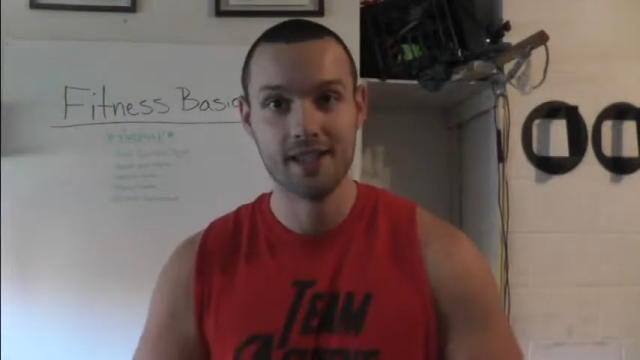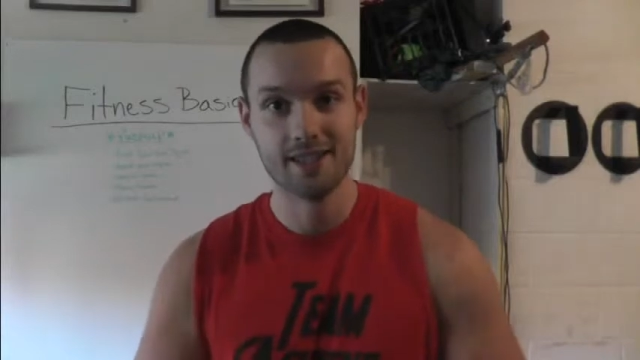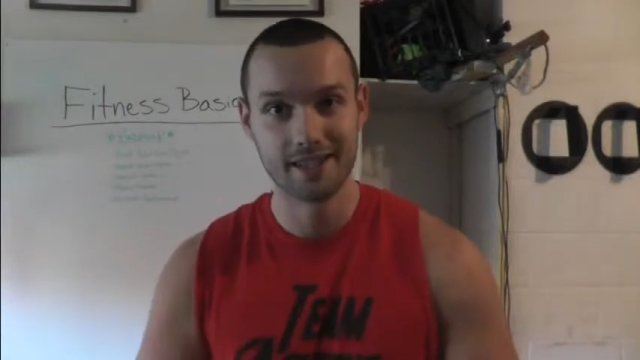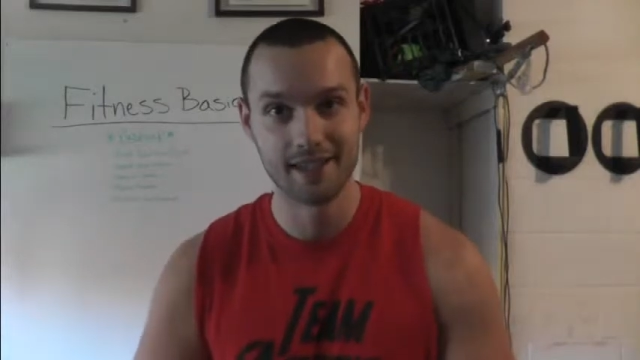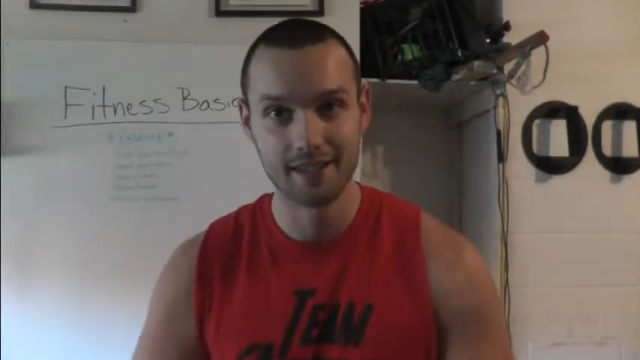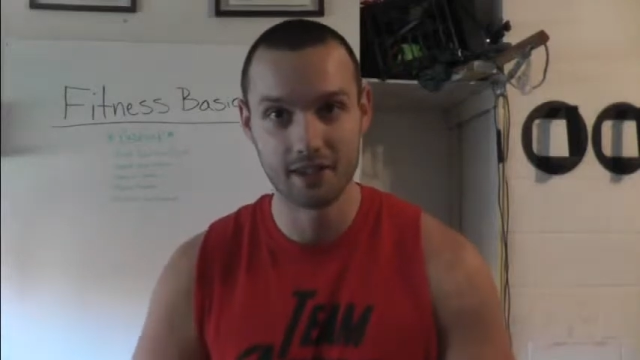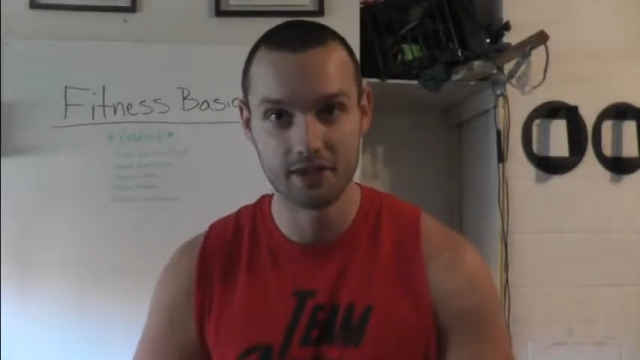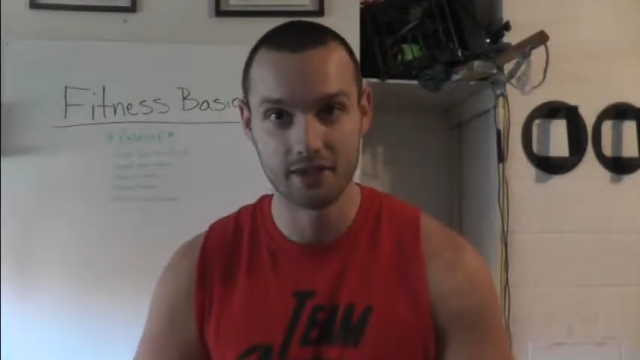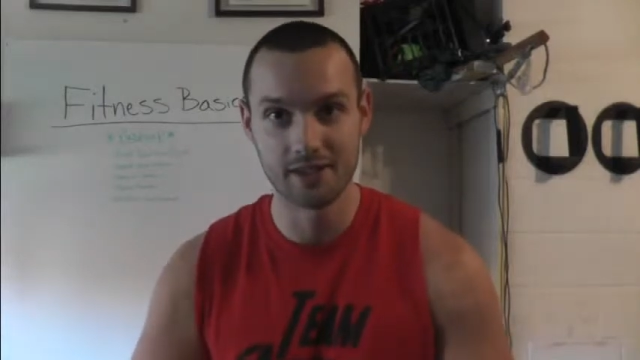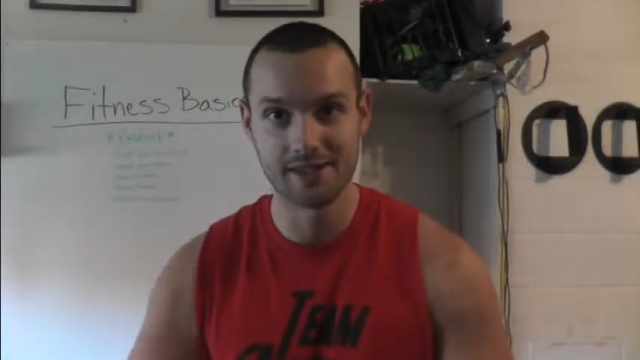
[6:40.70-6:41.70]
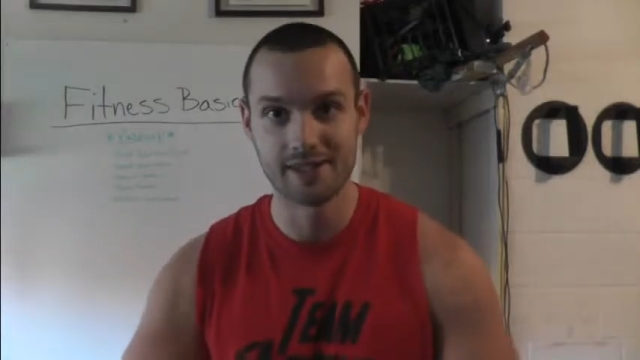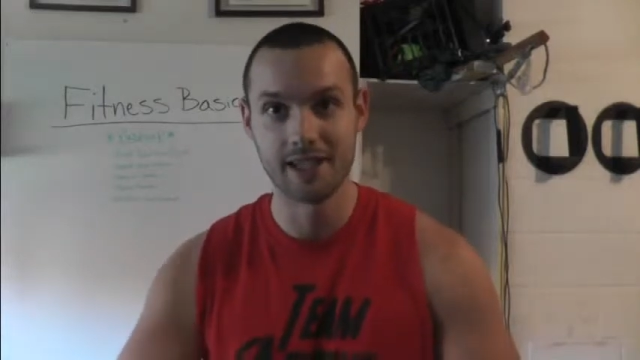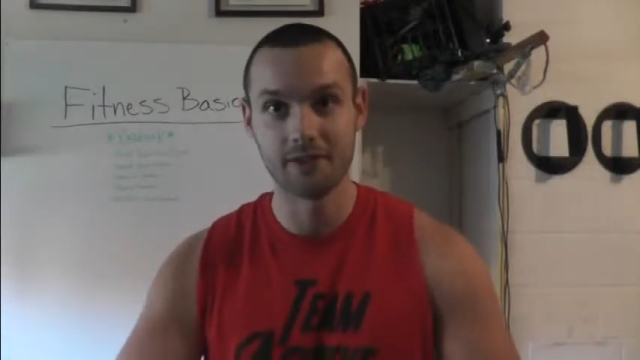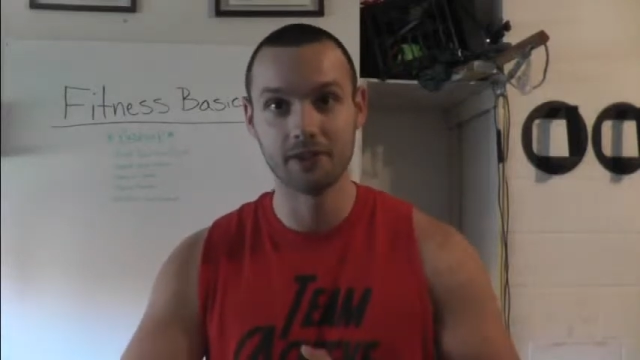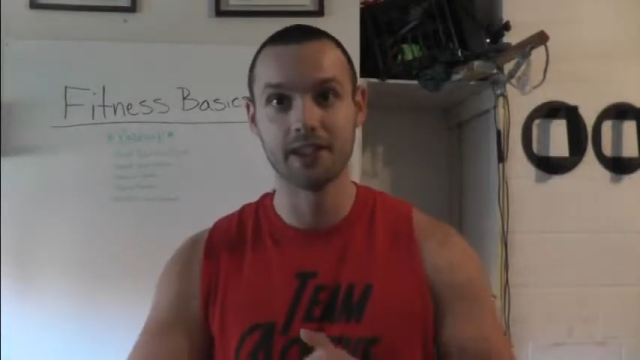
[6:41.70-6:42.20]
to get there, so you can
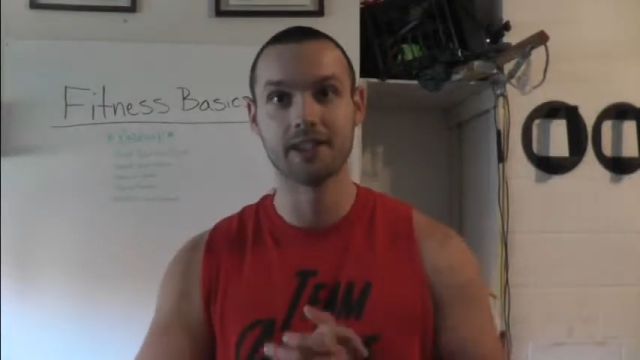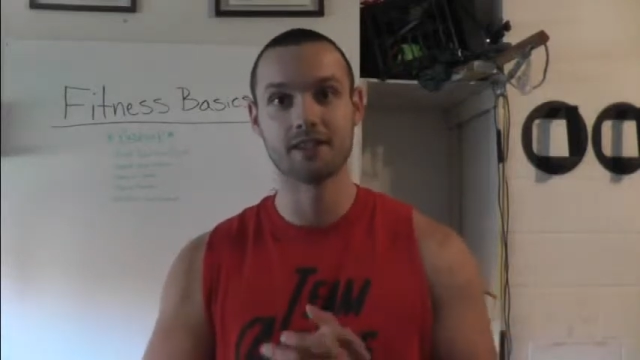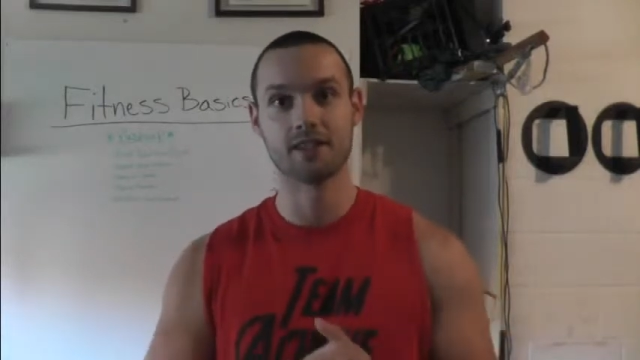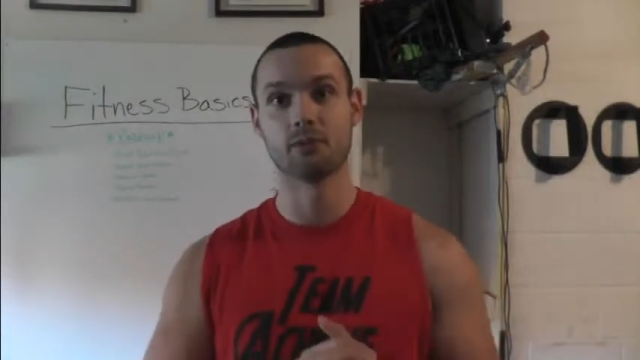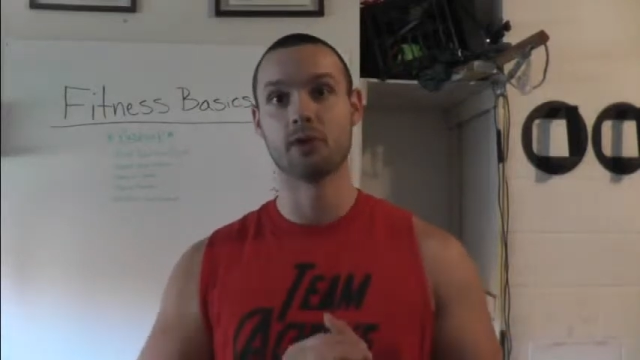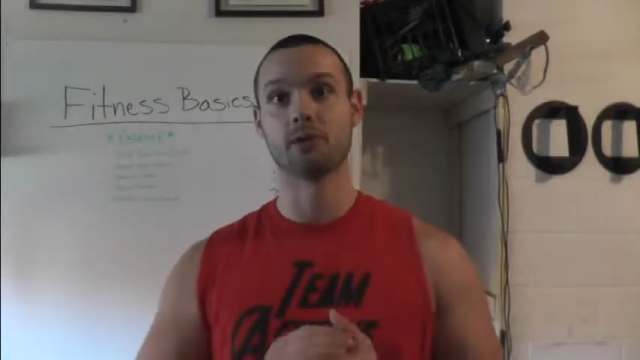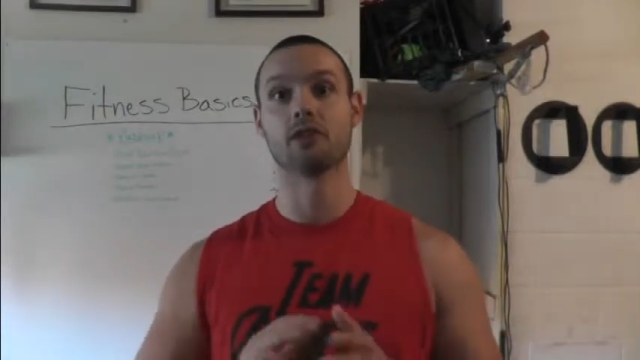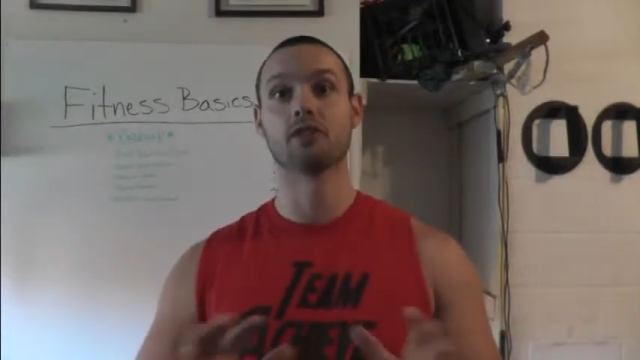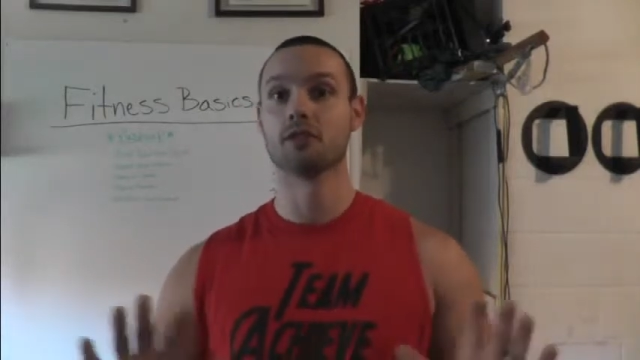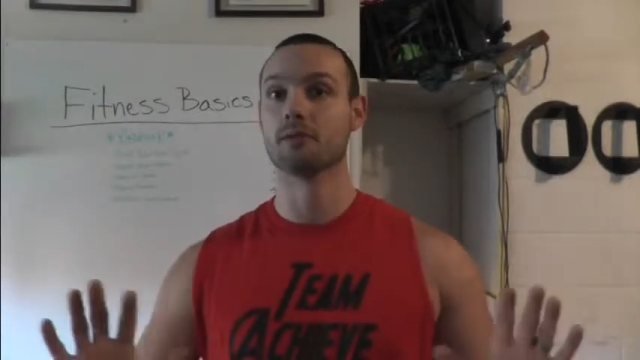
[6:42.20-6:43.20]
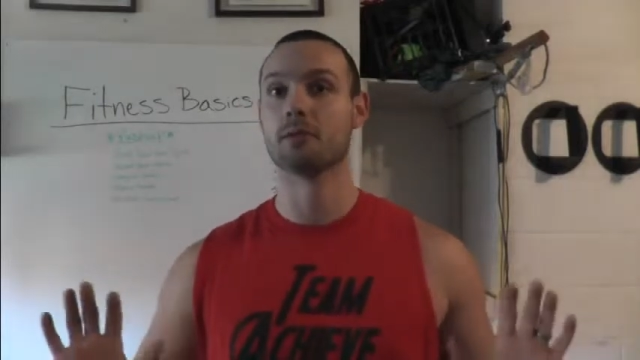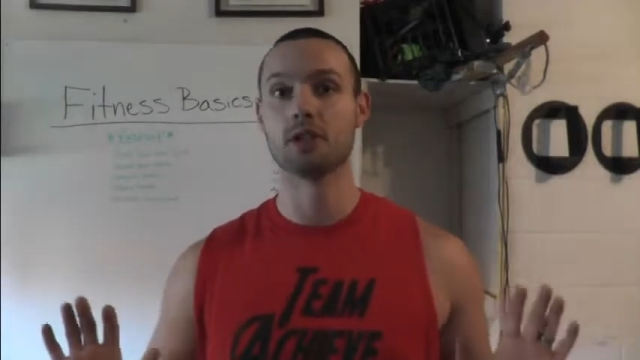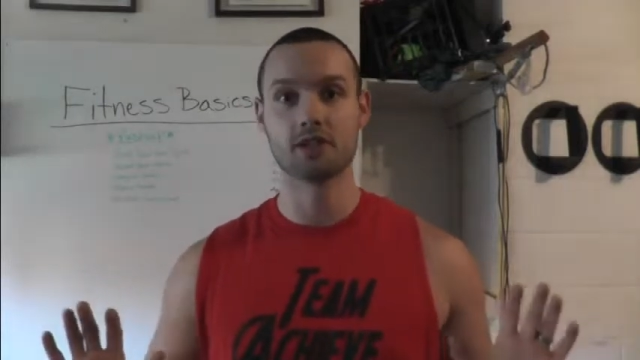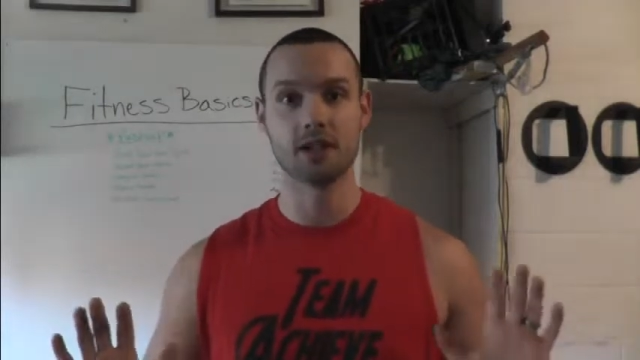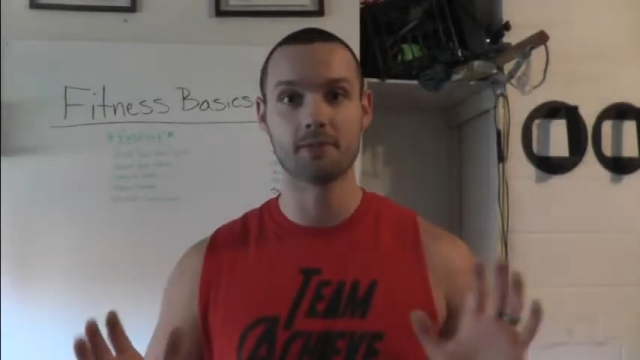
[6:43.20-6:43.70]
safely get to the point where you can do
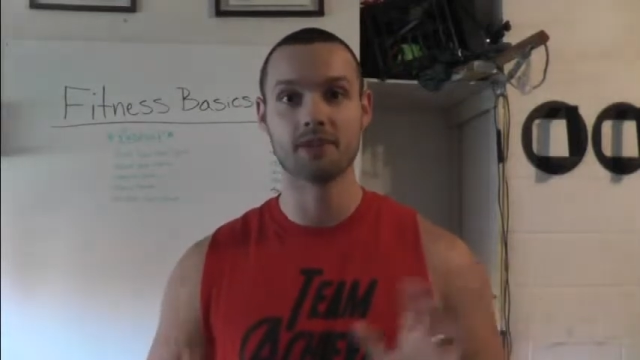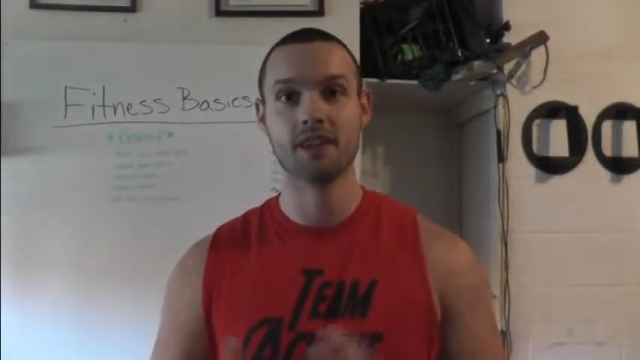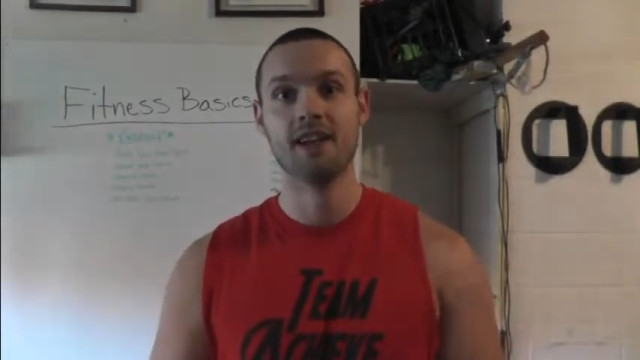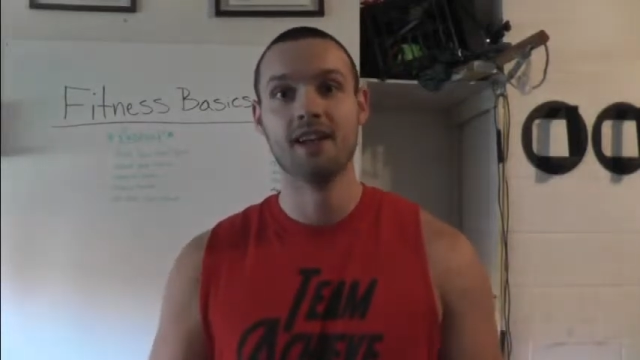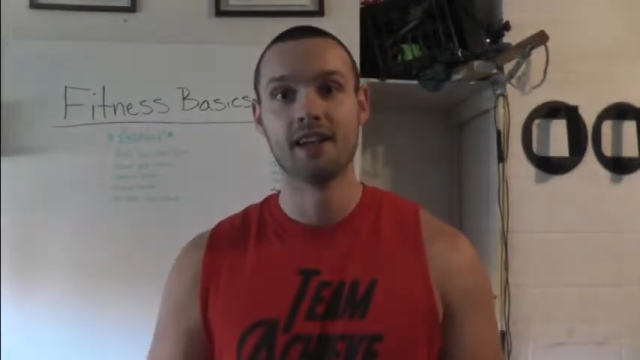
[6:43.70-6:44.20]
push-ups